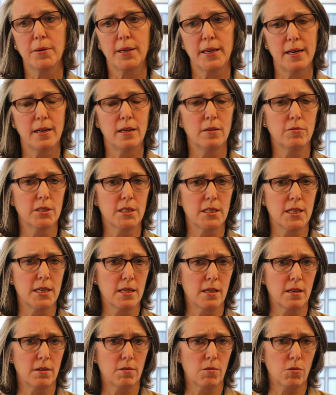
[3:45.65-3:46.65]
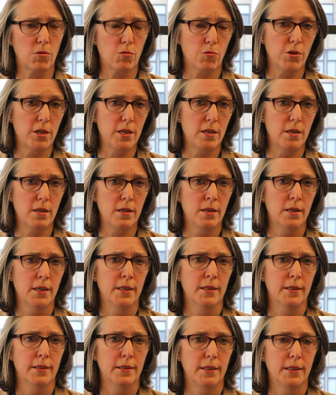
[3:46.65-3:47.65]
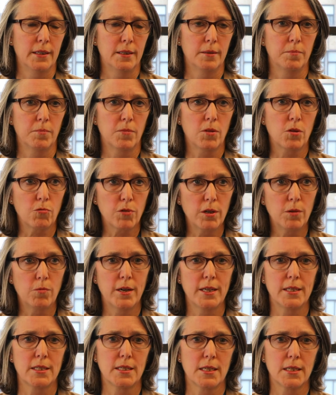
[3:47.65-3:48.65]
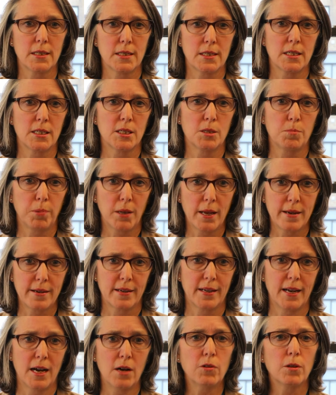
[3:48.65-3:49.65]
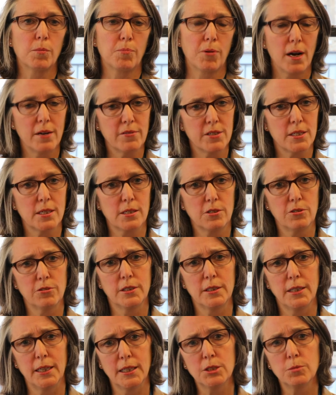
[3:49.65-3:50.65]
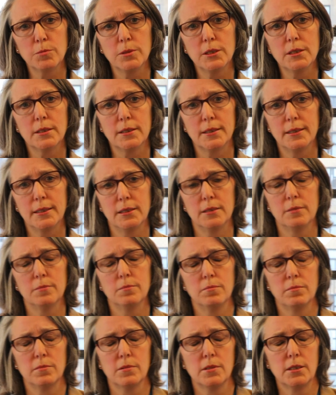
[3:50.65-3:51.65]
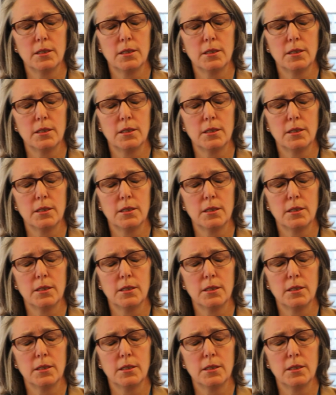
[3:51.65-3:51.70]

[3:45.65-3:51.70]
Again, I would say three ways that this is playing out, the private sector engagement in